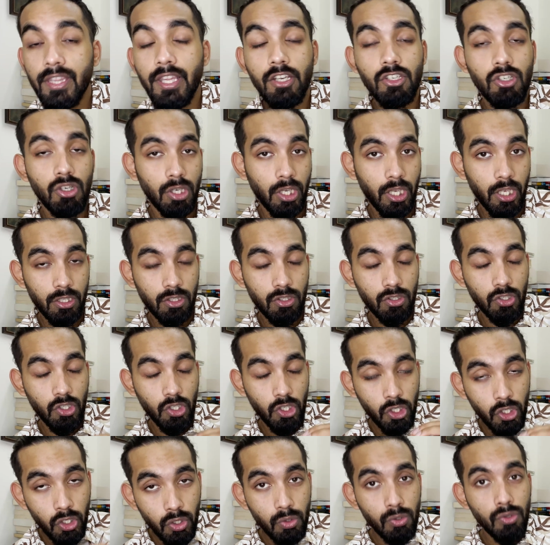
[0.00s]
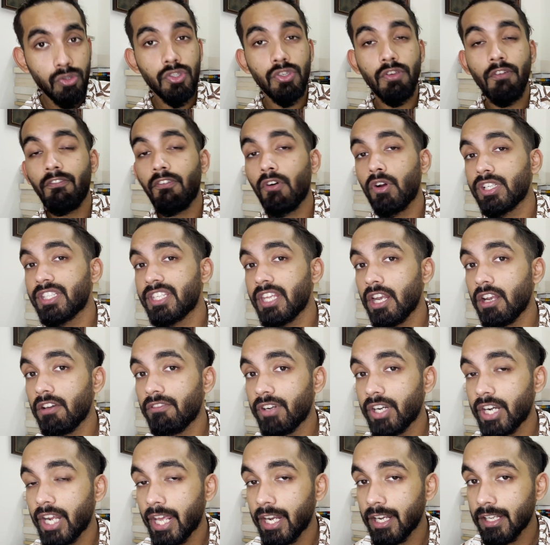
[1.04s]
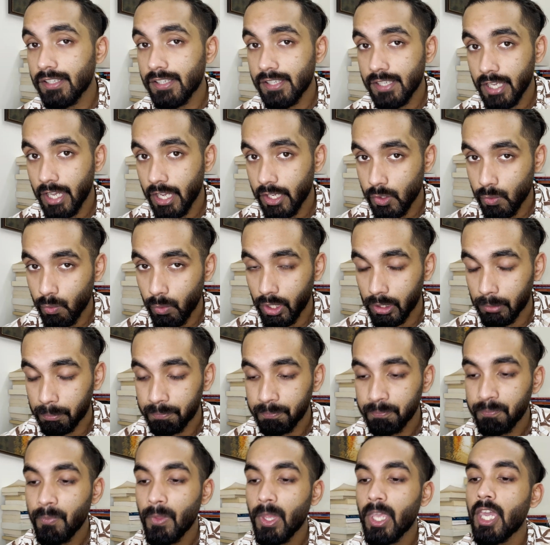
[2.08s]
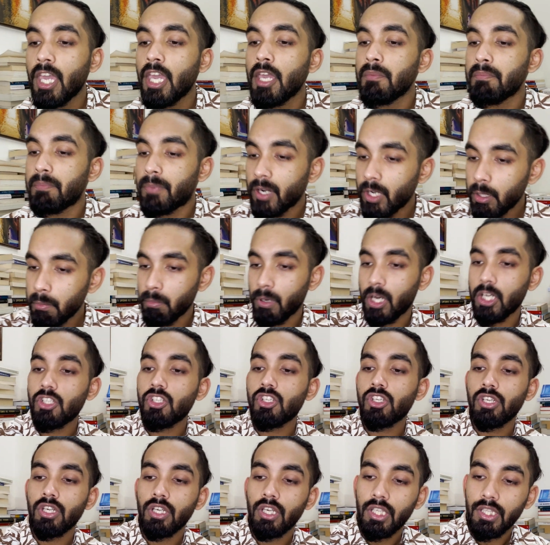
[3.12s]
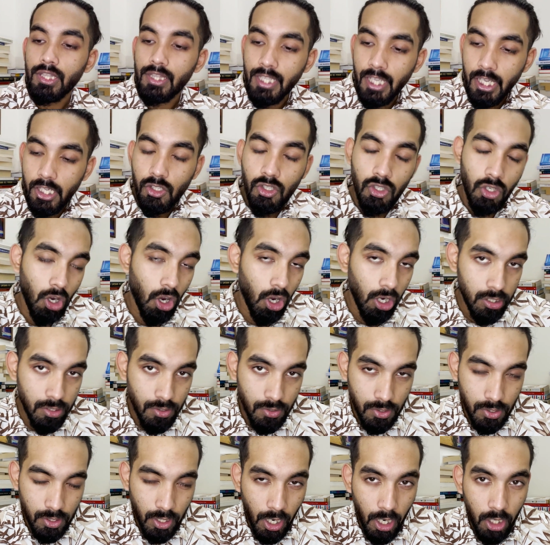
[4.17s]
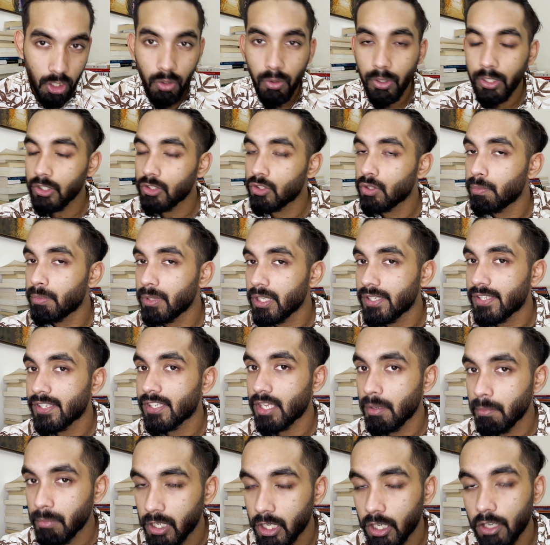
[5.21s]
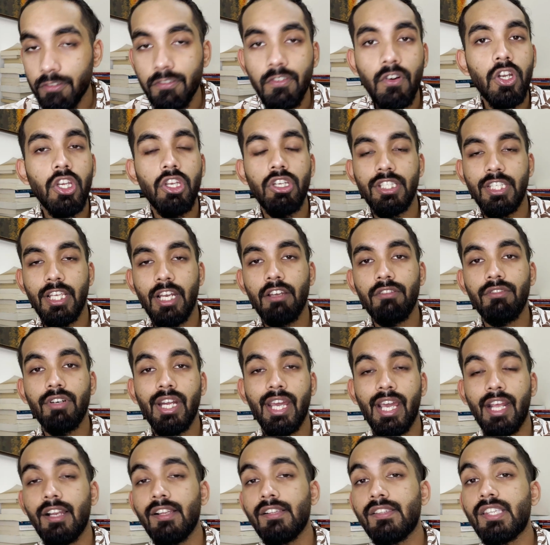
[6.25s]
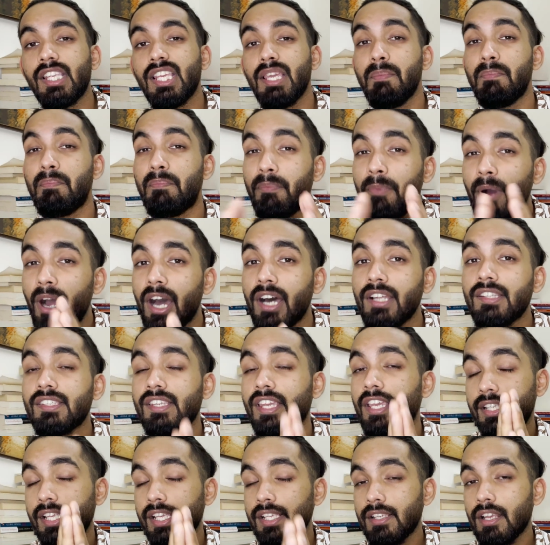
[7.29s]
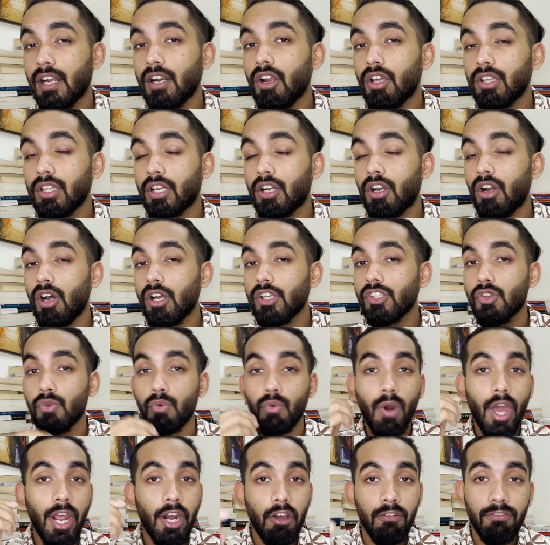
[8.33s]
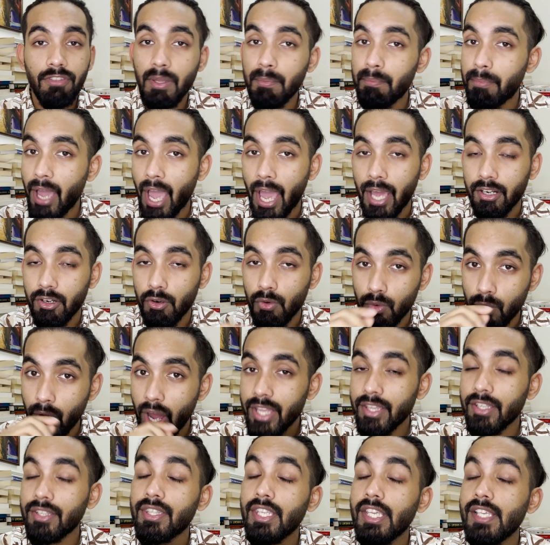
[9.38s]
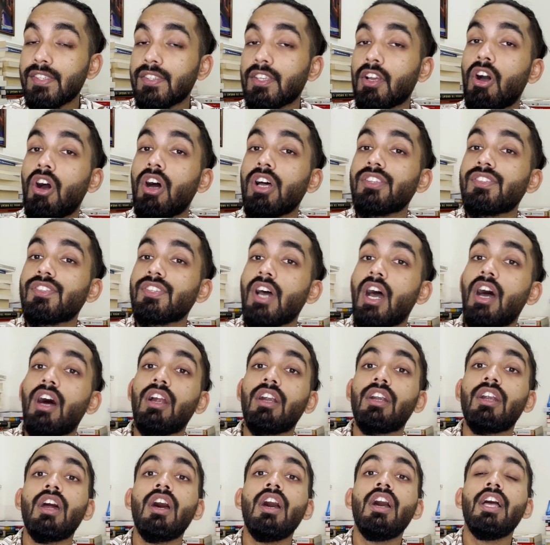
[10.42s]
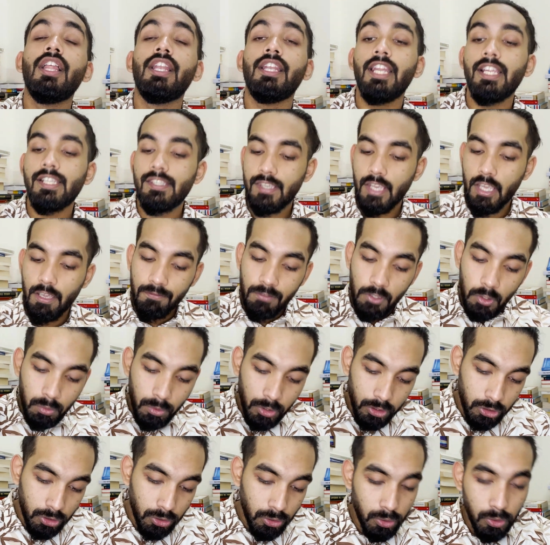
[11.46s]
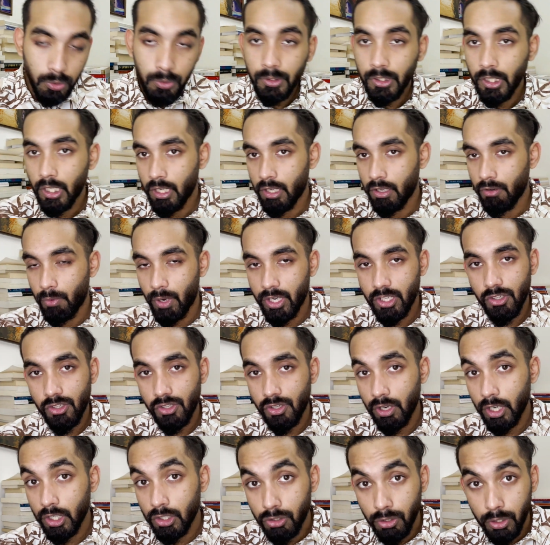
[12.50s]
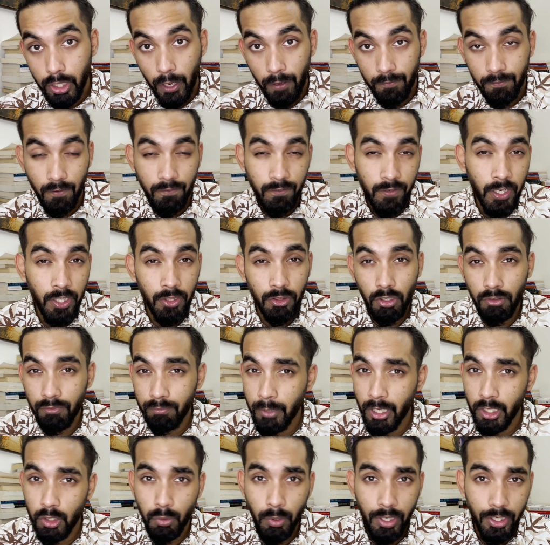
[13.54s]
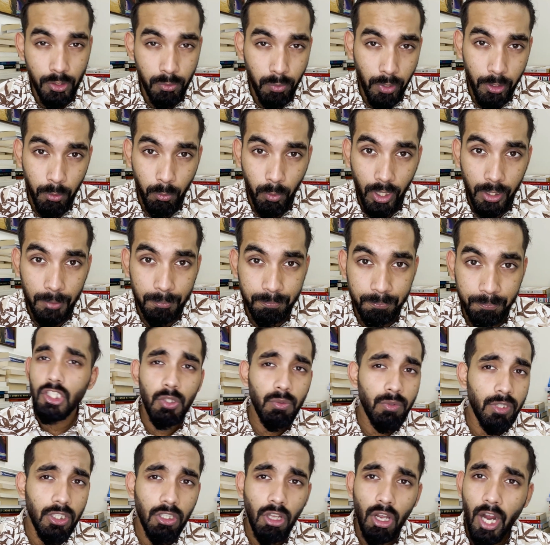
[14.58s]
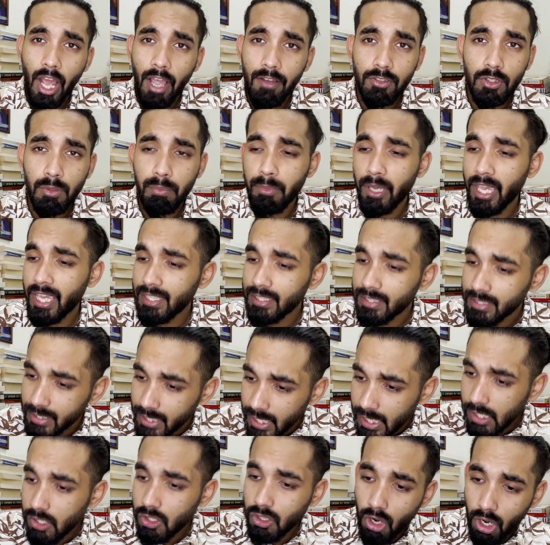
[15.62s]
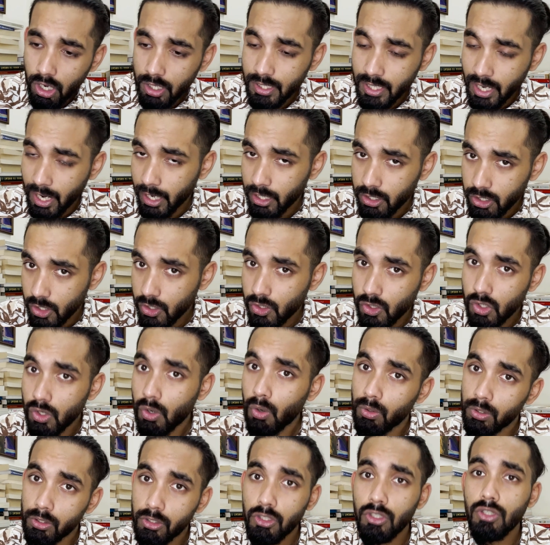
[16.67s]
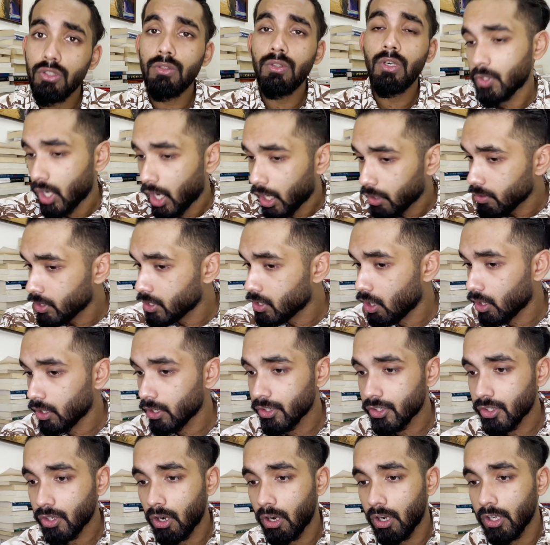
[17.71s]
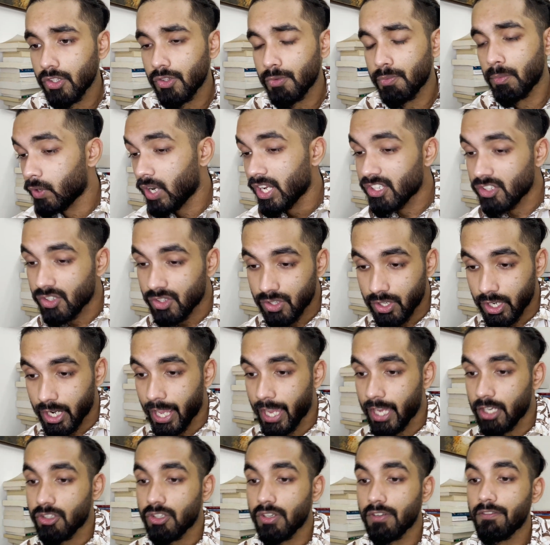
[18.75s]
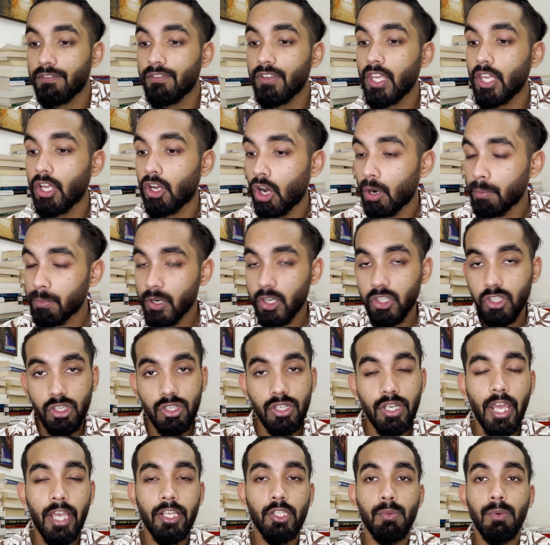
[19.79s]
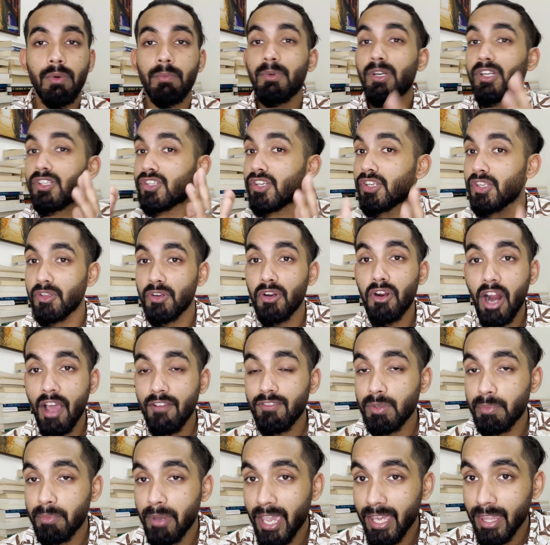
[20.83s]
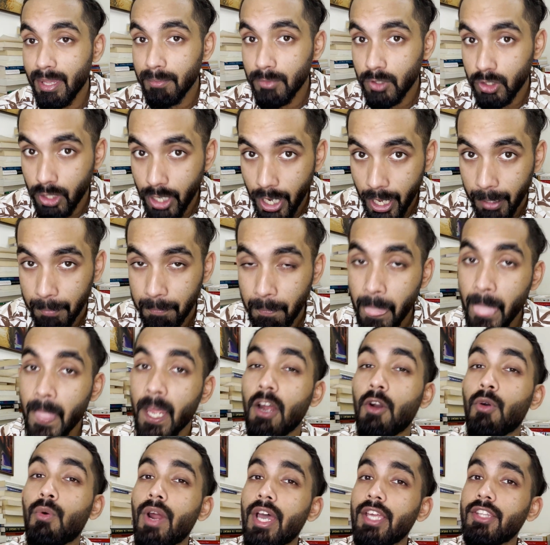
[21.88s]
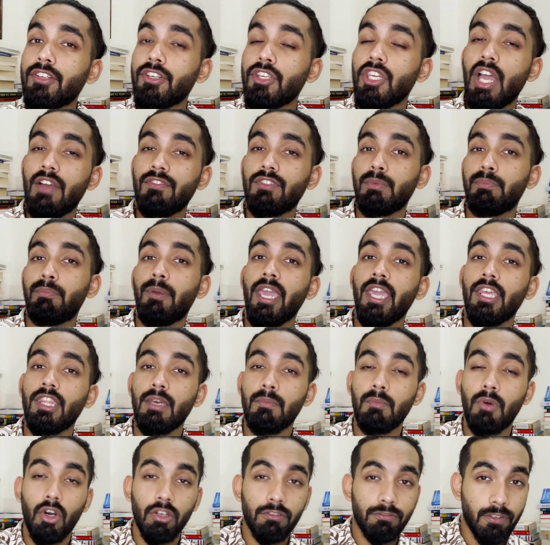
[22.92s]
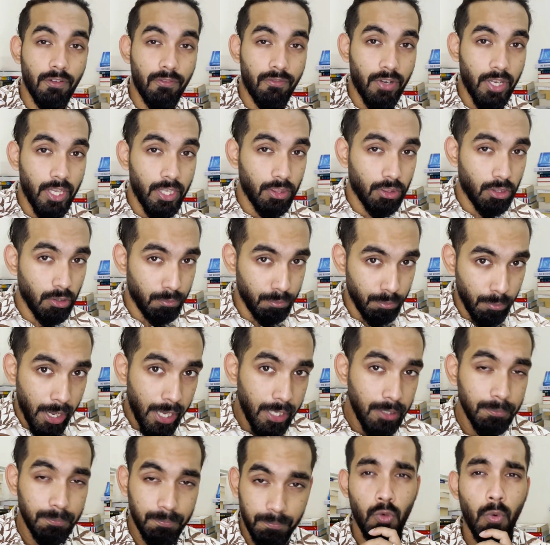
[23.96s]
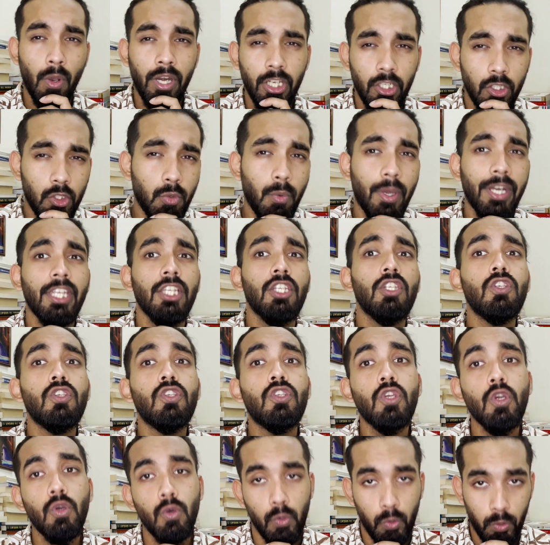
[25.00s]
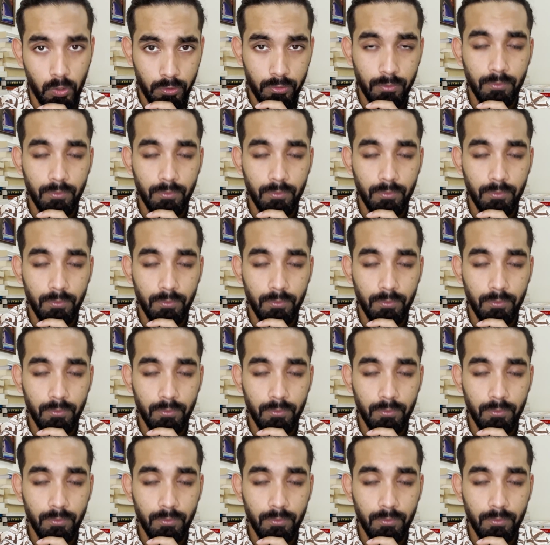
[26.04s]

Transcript: that you can use for Delaware LLC as well. Pretty much these costs are going to be similar for your Delaware LLC, but these are not the costs right off the bat. Rather, these costs are, let's say if you were to register it today, 15th of May 2021, you will not have to pay these costs that I just told you. The $100 cost, registered agent fee, corporation tax preparation, you don't have to pay them today. Rather, you have to pay them on 15th of May 2022,